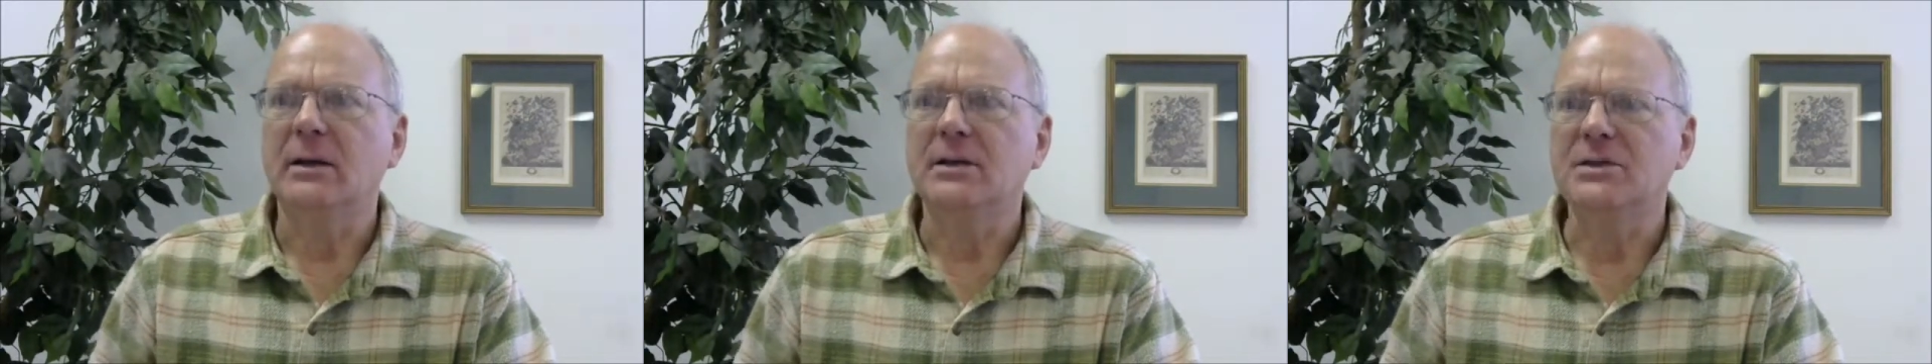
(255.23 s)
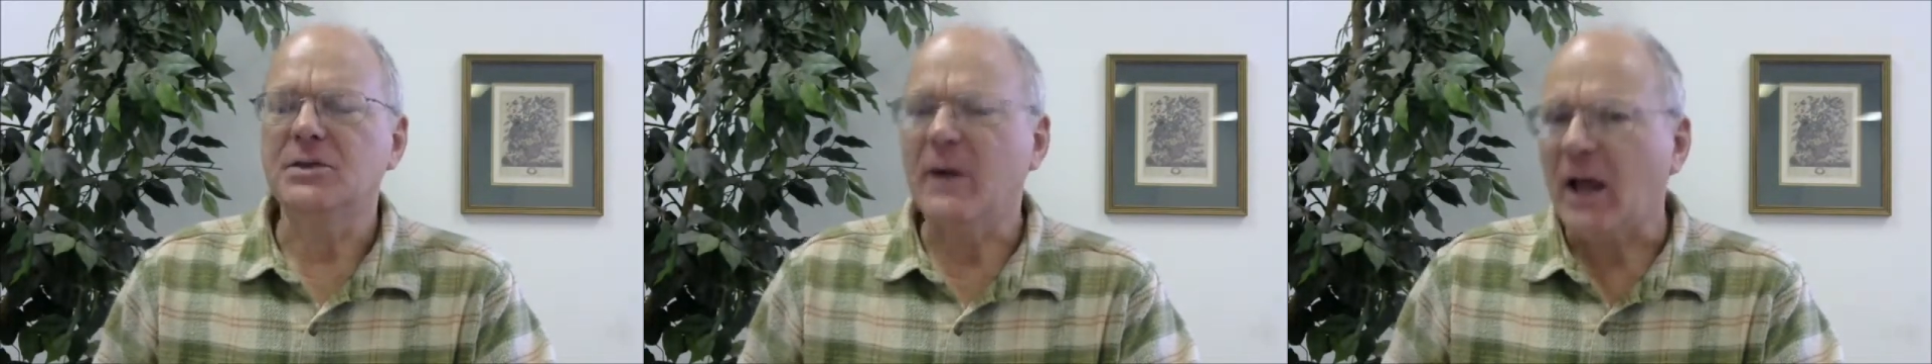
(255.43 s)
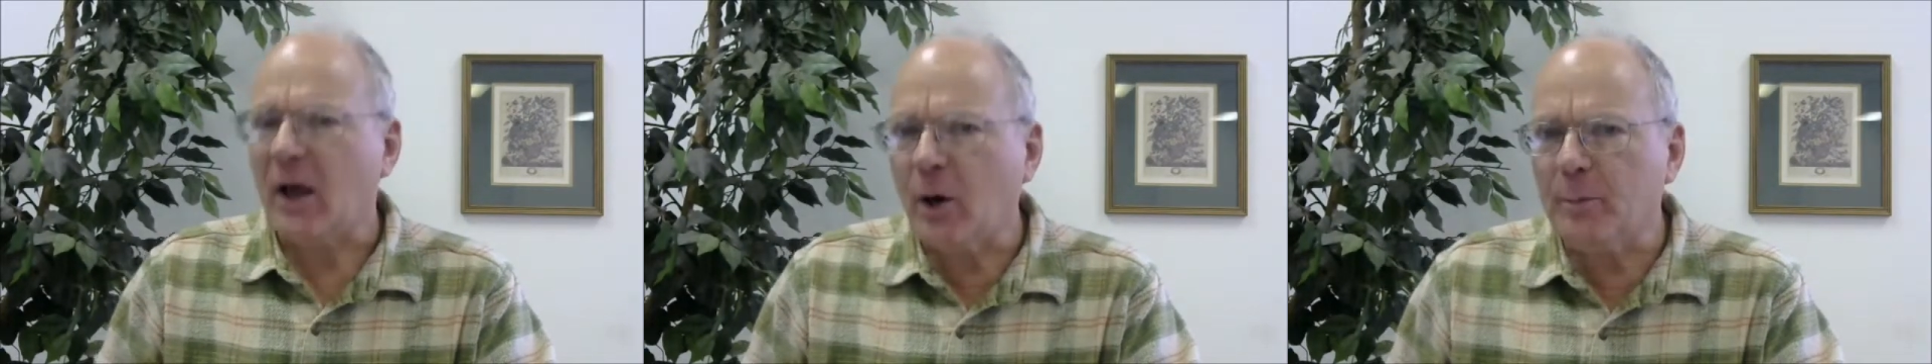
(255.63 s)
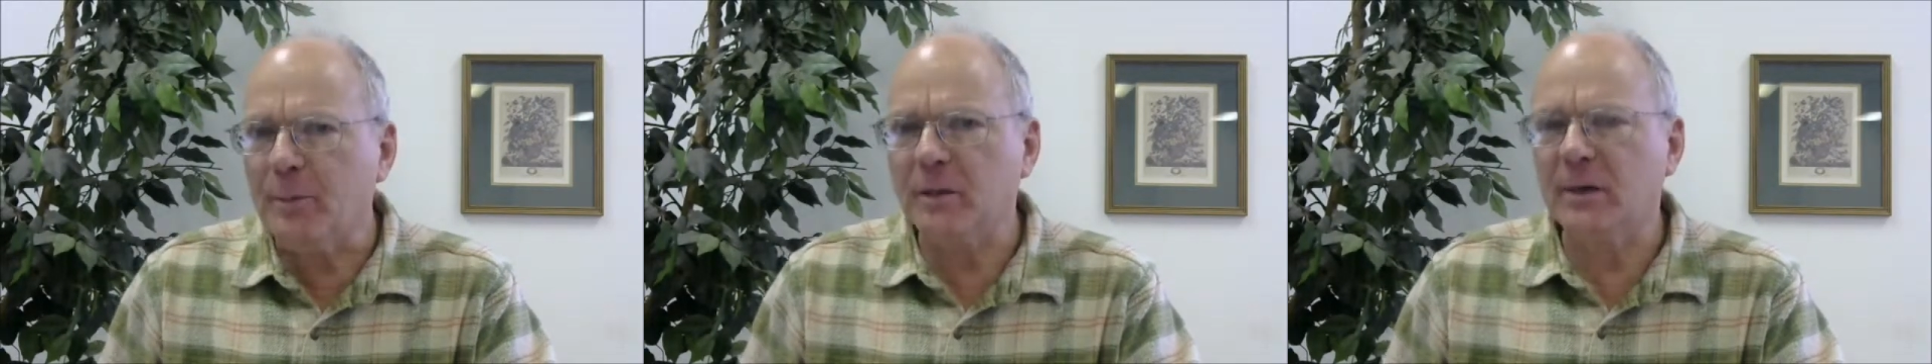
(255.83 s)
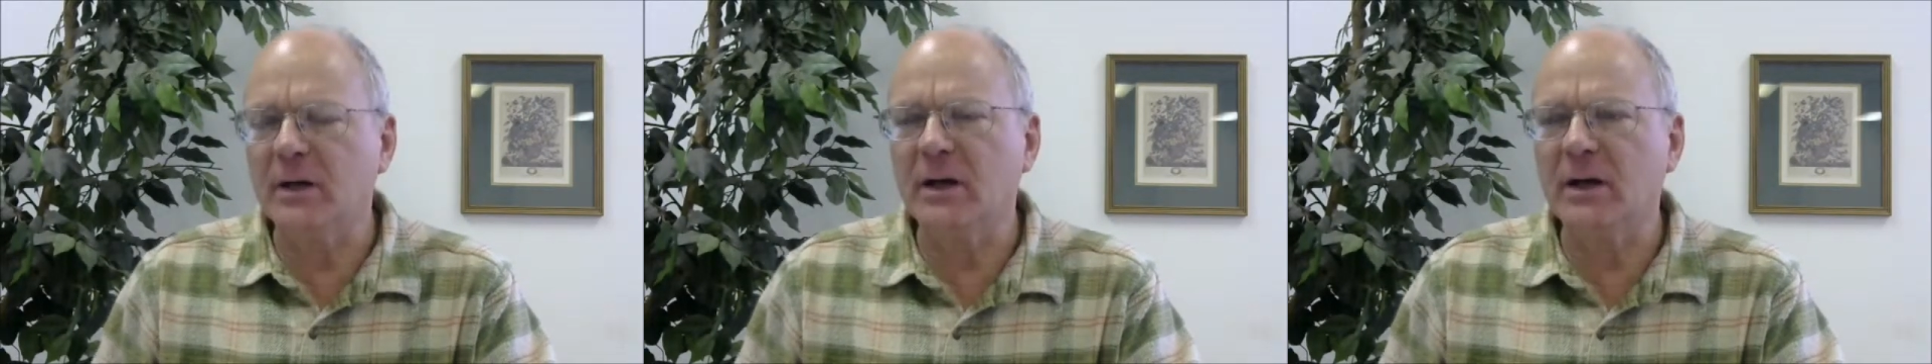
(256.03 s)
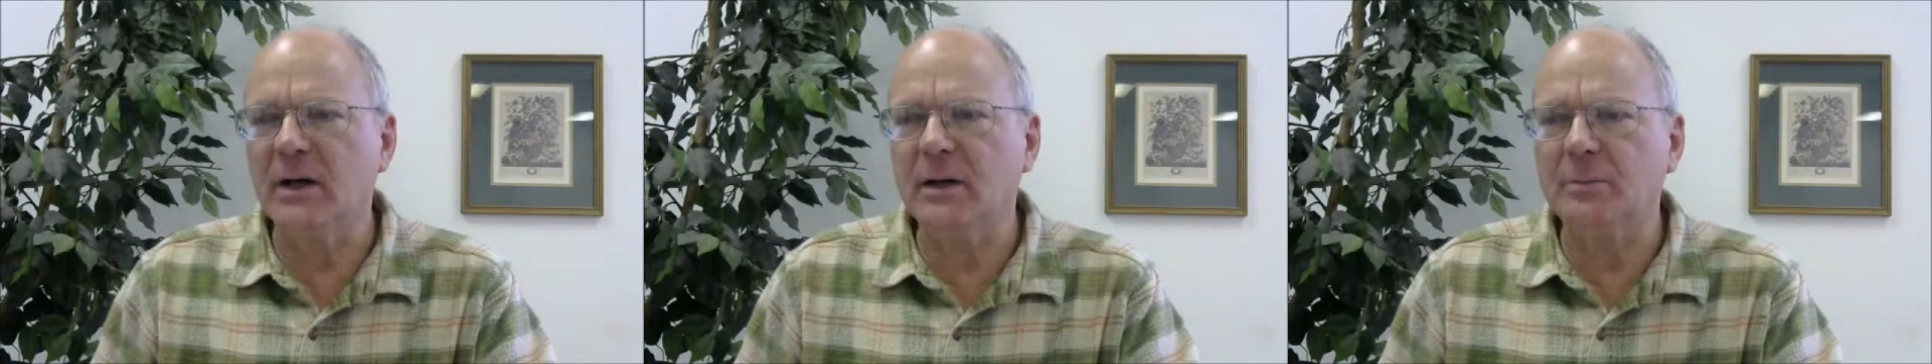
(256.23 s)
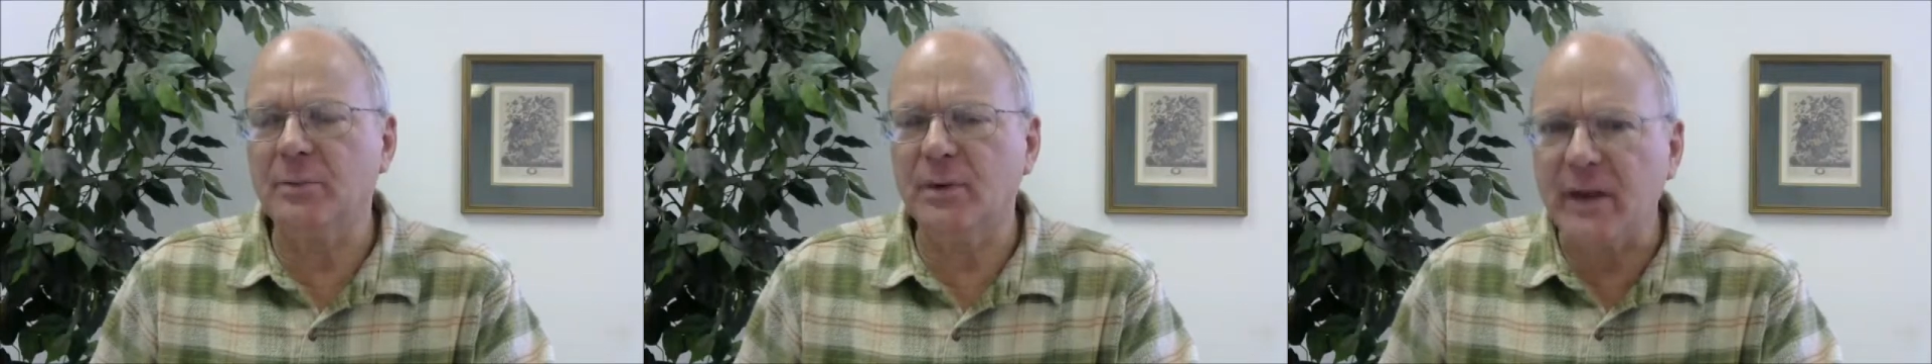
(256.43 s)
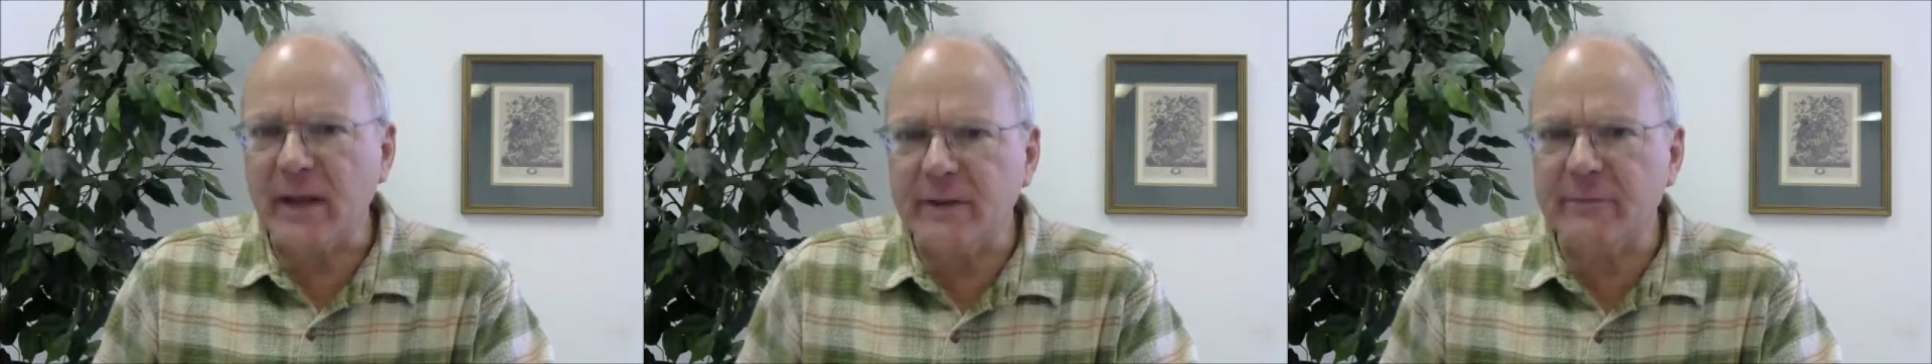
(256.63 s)
to help
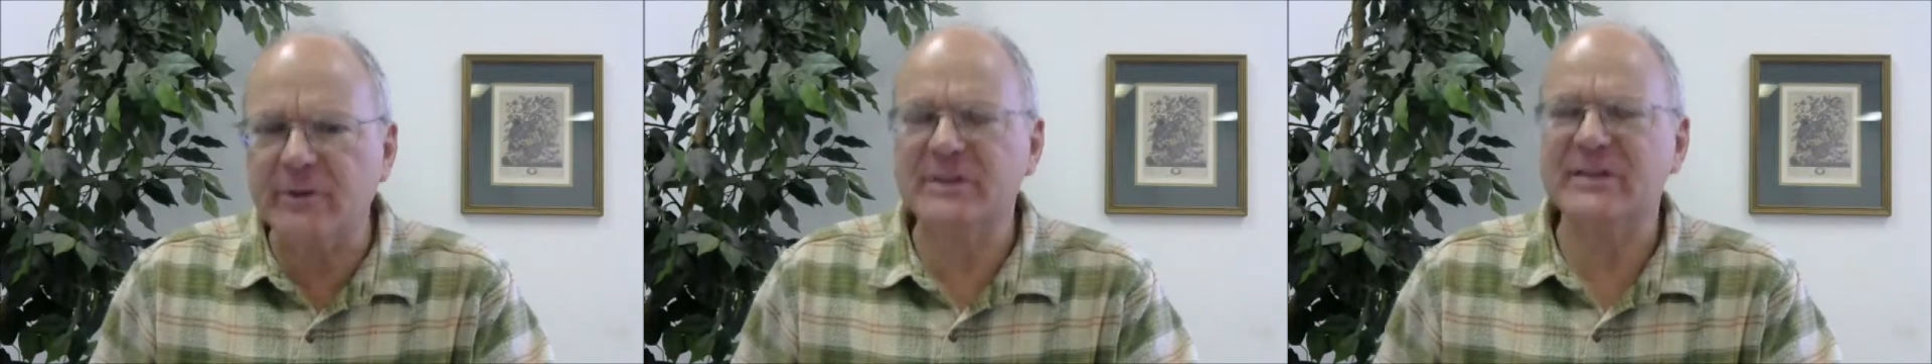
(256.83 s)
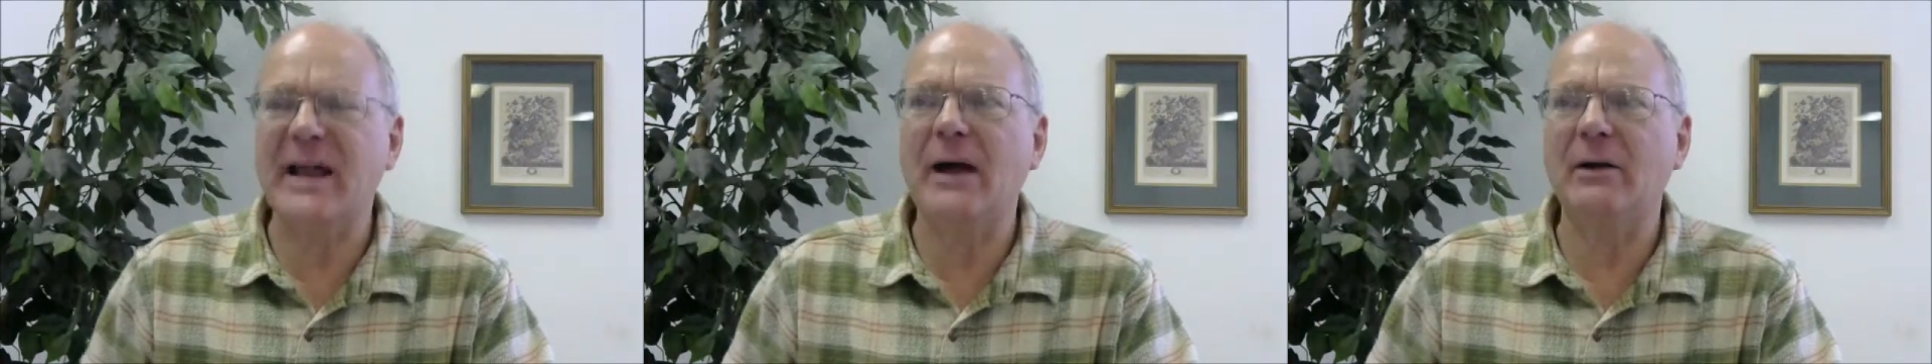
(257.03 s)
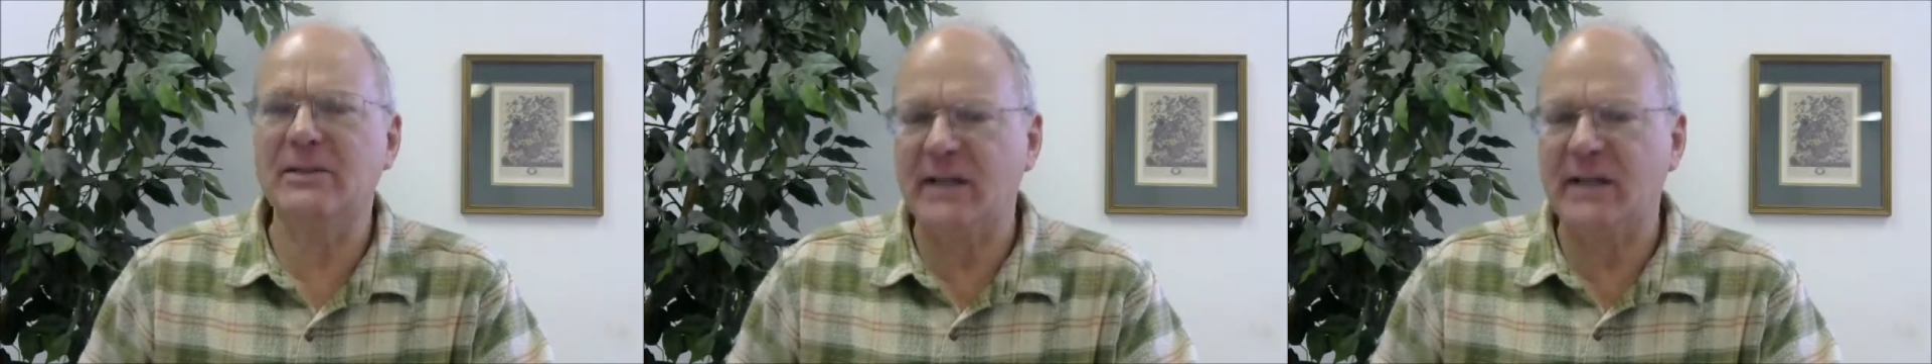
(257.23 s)
believers out,